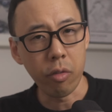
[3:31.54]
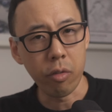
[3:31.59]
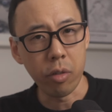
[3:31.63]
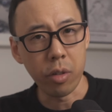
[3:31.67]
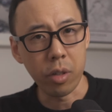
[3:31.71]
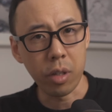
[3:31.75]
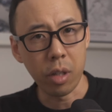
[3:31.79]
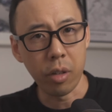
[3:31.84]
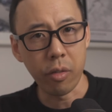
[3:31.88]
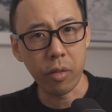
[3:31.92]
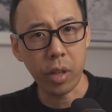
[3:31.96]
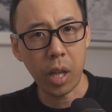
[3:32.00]
for
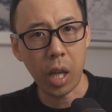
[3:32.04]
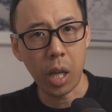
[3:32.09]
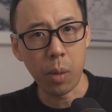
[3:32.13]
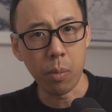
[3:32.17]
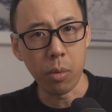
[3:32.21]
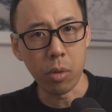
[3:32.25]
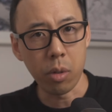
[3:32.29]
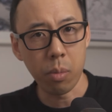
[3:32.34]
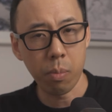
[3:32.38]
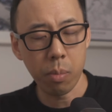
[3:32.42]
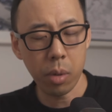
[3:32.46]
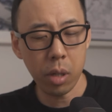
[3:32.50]
a set of
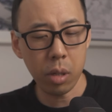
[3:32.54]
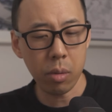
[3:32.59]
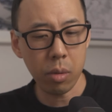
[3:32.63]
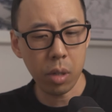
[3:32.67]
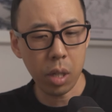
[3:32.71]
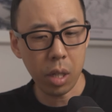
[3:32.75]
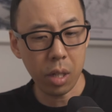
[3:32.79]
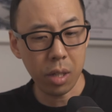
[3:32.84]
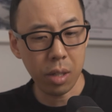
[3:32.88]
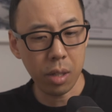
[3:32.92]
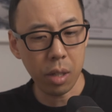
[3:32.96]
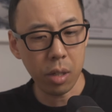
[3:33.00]
cables, but
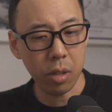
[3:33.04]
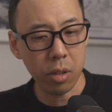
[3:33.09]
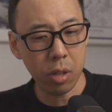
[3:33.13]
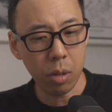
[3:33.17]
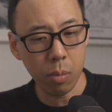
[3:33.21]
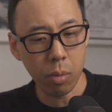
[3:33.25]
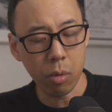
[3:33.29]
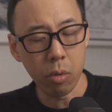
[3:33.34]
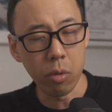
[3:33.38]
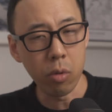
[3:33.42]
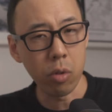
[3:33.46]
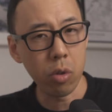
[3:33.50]
it does
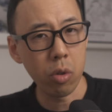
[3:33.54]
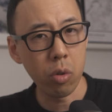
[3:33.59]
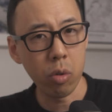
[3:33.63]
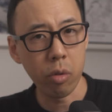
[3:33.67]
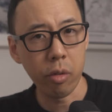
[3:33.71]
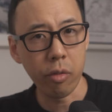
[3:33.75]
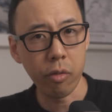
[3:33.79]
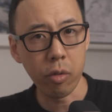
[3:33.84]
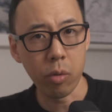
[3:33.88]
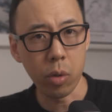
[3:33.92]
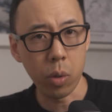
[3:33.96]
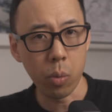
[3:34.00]
support
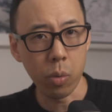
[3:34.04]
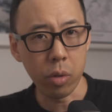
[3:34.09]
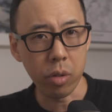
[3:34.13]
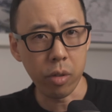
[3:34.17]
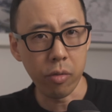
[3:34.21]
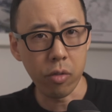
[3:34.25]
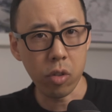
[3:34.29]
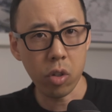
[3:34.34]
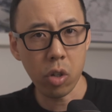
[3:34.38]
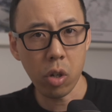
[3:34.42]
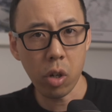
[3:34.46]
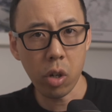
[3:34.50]
240 watts
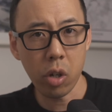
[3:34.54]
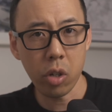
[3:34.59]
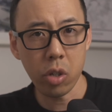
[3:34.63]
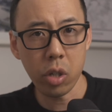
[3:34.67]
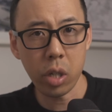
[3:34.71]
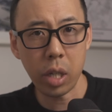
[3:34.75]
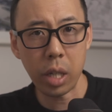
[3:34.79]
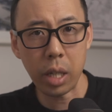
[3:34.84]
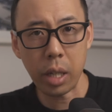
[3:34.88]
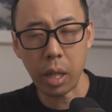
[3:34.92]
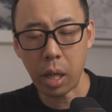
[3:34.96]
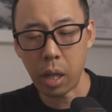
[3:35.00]
of
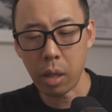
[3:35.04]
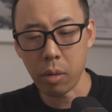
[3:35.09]
charging,